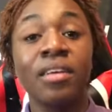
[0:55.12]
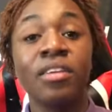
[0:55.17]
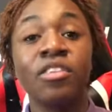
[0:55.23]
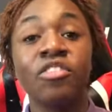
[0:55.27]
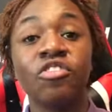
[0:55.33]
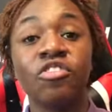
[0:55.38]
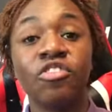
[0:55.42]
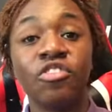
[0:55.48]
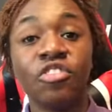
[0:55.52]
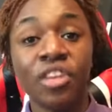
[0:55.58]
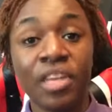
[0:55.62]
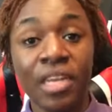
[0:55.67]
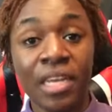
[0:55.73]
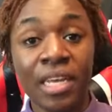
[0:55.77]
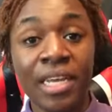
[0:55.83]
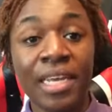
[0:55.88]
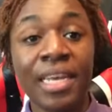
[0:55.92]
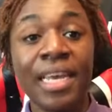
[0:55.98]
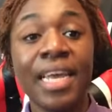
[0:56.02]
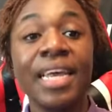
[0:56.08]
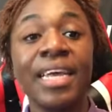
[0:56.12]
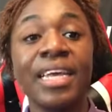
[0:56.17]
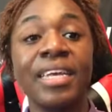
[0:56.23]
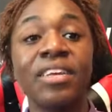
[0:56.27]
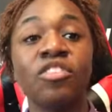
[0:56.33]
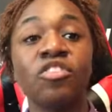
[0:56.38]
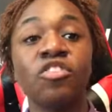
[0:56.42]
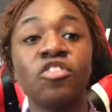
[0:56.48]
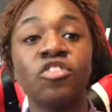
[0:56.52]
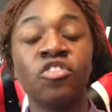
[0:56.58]
She
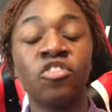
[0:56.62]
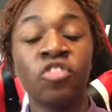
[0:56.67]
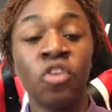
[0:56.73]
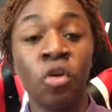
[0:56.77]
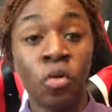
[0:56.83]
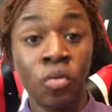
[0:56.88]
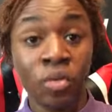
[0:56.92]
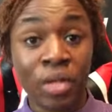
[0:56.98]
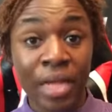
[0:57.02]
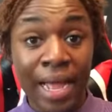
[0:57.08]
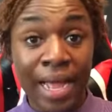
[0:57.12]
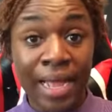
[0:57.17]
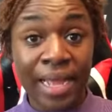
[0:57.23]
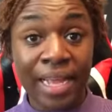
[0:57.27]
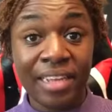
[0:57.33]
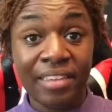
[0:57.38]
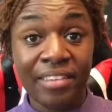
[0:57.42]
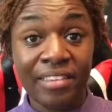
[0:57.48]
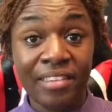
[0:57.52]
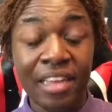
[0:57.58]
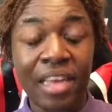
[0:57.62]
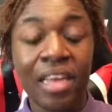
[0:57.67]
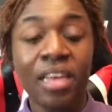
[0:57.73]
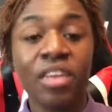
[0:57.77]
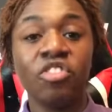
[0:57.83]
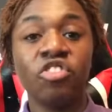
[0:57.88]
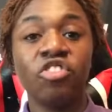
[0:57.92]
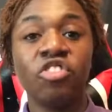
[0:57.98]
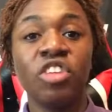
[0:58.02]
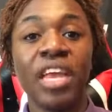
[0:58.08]
is so nice.
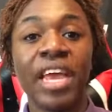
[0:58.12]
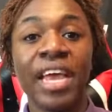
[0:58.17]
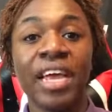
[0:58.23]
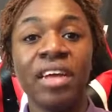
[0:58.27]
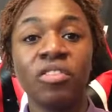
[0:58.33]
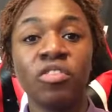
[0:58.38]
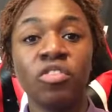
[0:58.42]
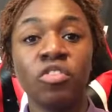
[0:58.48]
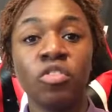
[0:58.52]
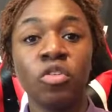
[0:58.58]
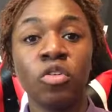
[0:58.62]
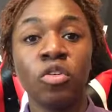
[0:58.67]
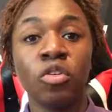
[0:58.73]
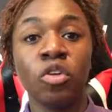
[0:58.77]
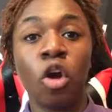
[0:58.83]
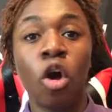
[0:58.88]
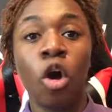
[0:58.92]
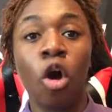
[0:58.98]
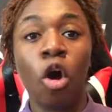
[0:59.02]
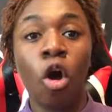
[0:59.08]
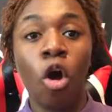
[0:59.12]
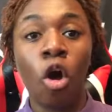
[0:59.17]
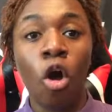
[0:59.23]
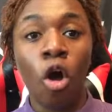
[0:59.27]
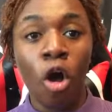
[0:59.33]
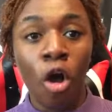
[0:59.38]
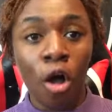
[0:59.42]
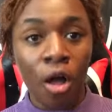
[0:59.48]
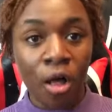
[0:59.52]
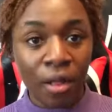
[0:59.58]
She answered
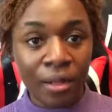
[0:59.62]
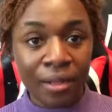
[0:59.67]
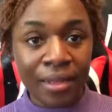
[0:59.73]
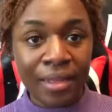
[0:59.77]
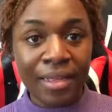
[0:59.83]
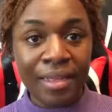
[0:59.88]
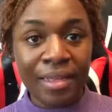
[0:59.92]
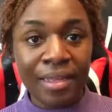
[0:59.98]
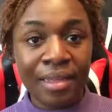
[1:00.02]
all